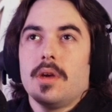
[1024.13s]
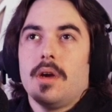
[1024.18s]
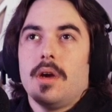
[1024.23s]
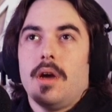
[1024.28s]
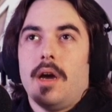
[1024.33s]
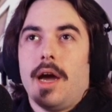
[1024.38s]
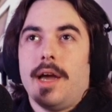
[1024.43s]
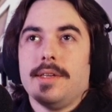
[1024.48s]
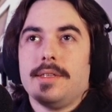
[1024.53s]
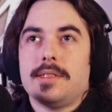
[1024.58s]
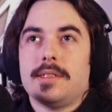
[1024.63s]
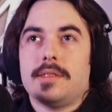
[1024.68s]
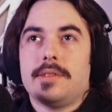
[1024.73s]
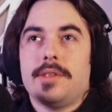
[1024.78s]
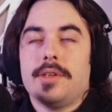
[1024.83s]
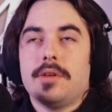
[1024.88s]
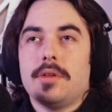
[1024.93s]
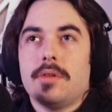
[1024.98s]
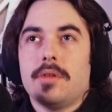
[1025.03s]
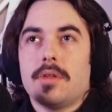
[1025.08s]
I
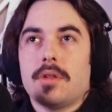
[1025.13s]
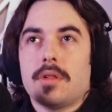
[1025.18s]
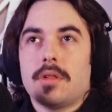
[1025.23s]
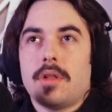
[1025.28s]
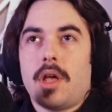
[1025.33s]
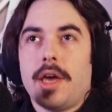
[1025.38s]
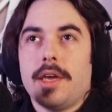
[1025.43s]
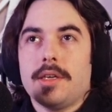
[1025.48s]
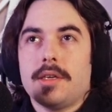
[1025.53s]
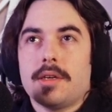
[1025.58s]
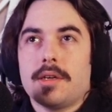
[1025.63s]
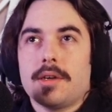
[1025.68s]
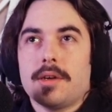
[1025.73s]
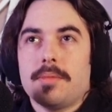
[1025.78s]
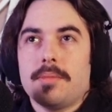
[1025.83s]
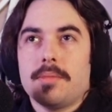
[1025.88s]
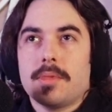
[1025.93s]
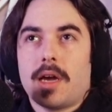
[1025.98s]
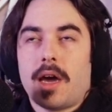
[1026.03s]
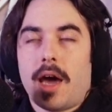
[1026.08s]
still like
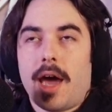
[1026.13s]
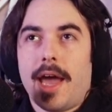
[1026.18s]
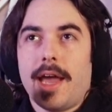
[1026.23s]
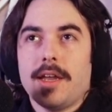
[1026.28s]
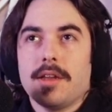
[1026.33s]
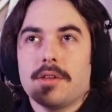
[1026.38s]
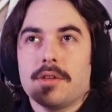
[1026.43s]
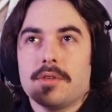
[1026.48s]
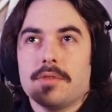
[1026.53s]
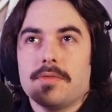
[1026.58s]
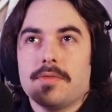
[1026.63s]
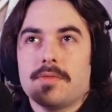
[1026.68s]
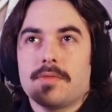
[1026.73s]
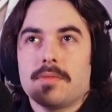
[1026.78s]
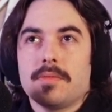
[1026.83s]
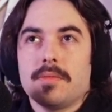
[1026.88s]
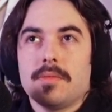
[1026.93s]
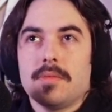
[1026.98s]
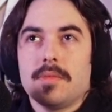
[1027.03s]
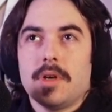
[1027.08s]
him, kind of,
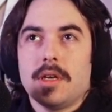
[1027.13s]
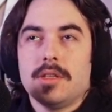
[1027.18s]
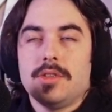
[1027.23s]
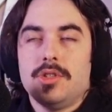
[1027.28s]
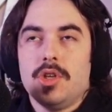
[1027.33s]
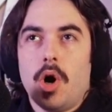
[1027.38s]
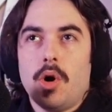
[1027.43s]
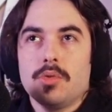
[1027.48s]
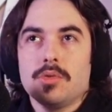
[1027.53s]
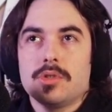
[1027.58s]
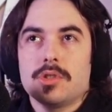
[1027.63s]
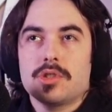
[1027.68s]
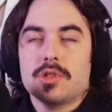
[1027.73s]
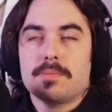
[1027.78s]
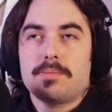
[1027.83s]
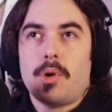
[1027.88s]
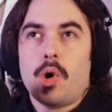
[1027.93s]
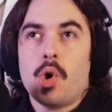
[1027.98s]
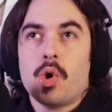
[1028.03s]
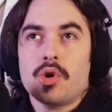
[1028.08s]
don't
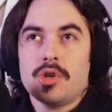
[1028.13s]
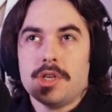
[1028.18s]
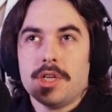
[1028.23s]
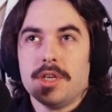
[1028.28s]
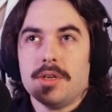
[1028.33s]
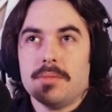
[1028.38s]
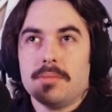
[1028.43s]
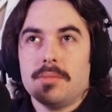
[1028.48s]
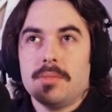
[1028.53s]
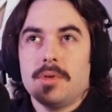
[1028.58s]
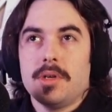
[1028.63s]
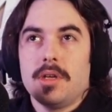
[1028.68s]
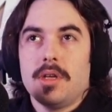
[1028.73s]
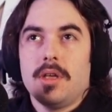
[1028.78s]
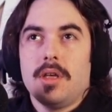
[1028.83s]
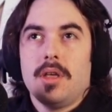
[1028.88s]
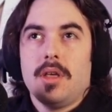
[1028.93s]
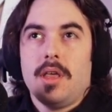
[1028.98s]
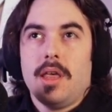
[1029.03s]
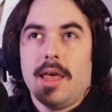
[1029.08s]
support him,
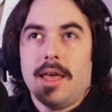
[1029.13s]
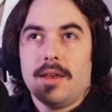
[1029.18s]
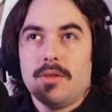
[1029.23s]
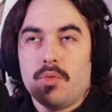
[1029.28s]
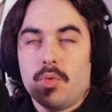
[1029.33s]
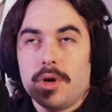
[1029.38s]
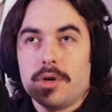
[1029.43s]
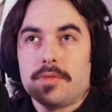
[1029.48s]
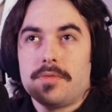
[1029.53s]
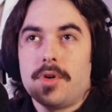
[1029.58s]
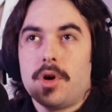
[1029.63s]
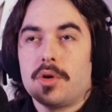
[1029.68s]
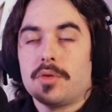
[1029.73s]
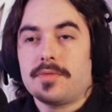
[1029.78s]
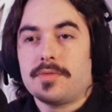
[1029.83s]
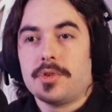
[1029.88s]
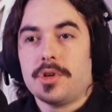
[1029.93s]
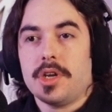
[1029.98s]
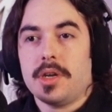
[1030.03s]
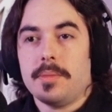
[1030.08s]
and will vote
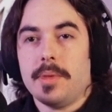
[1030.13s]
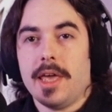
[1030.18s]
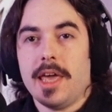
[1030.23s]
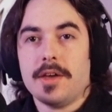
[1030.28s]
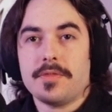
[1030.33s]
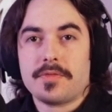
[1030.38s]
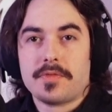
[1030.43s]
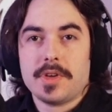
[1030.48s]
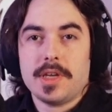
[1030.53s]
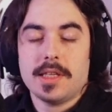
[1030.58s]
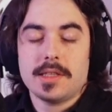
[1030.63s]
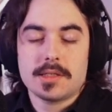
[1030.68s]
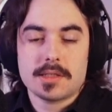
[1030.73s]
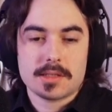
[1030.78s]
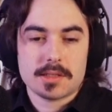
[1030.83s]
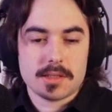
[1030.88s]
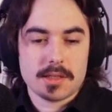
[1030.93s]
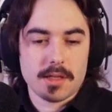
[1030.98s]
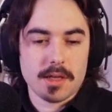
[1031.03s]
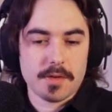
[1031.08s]
for him if
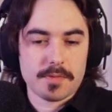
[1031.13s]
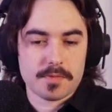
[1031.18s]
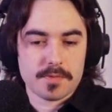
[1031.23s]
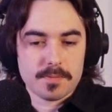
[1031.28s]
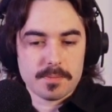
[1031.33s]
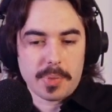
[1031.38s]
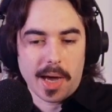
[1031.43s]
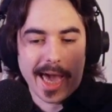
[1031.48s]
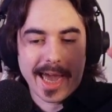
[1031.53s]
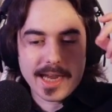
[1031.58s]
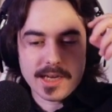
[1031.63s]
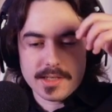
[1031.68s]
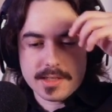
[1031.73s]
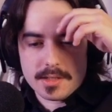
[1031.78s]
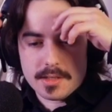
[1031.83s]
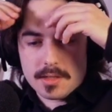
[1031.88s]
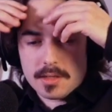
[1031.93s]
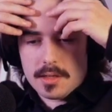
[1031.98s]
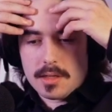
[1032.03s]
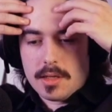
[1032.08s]

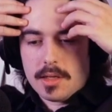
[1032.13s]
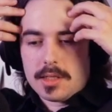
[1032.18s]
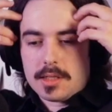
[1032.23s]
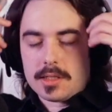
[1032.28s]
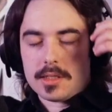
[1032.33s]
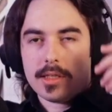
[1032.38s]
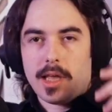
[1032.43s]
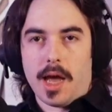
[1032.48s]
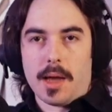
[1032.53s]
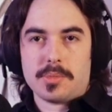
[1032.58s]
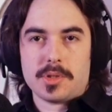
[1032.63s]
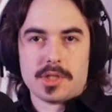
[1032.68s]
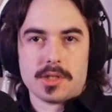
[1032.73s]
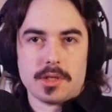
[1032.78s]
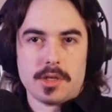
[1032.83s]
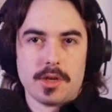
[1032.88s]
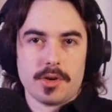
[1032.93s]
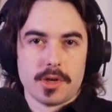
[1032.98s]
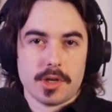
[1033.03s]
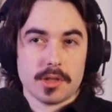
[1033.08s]
Biden stops
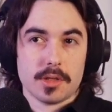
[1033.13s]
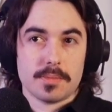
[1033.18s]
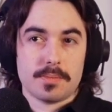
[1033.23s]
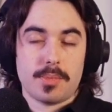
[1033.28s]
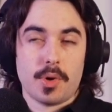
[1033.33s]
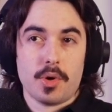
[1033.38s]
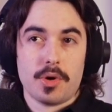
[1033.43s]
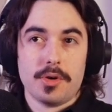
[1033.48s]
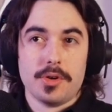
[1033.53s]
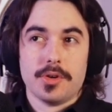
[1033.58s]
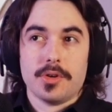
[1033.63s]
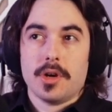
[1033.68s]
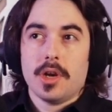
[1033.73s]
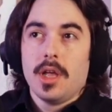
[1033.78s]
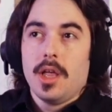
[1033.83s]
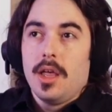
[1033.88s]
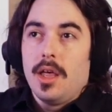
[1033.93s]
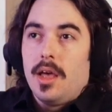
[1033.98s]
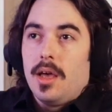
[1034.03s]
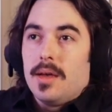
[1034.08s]
securing the border.
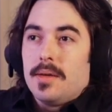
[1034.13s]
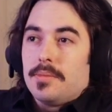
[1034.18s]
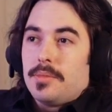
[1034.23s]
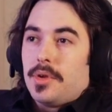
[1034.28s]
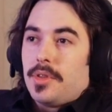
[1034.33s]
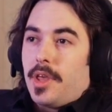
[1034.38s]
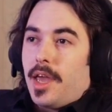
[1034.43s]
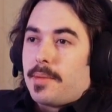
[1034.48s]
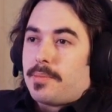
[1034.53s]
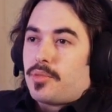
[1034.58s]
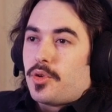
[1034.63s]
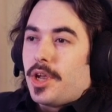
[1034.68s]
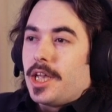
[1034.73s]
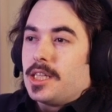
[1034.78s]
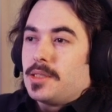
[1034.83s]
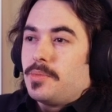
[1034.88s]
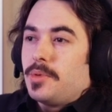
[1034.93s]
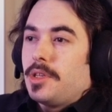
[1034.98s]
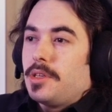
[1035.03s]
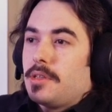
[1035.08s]
But that
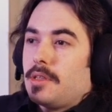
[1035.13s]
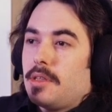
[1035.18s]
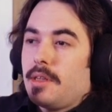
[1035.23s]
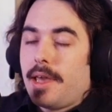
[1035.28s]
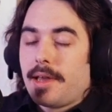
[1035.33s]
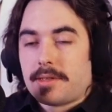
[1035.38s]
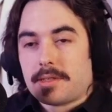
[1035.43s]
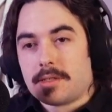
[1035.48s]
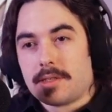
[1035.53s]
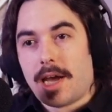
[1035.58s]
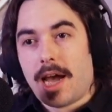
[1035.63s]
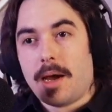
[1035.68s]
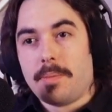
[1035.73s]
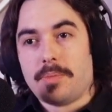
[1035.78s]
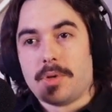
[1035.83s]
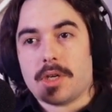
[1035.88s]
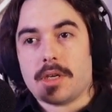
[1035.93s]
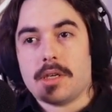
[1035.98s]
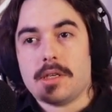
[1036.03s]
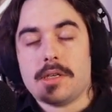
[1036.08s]
brings me to the next
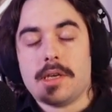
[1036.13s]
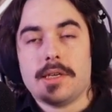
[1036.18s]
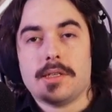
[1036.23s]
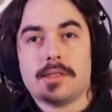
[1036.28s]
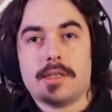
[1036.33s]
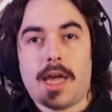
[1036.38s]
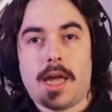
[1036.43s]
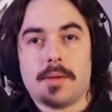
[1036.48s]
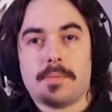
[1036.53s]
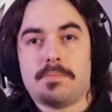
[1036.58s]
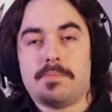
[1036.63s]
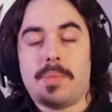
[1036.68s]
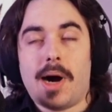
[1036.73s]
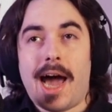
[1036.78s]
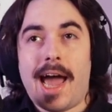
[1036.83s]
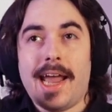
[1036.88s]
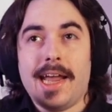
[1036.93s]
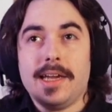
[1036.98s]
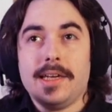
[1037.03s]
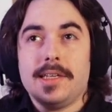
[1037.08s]
topic, is that
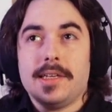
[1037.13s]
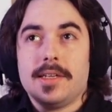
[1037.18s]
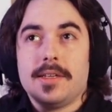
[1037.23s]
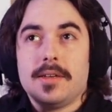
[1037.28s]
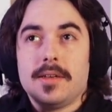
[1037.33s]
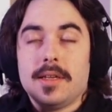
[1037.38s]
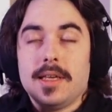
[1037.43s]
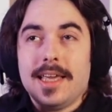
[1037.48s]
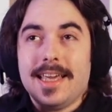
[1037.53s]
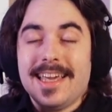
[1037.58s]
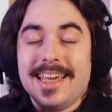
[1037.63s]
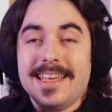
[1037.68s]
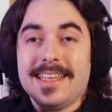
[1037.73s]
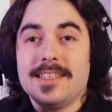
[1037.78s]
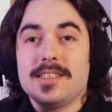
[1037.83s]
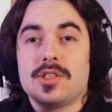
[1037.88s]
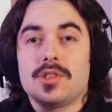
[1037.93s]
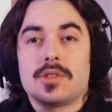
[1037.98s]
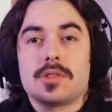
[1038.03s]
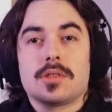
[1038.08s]
Biden
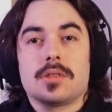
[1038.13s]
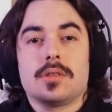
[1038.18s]
is